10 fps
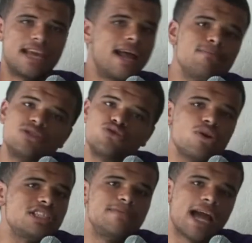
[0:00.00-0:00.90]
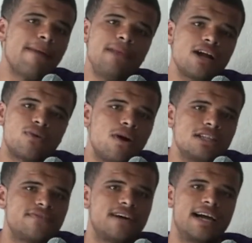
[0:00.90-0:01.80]
And trust me, I'm not
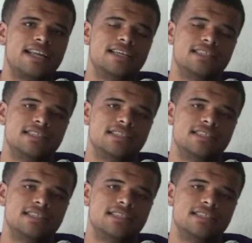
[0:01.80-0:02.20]
qualified.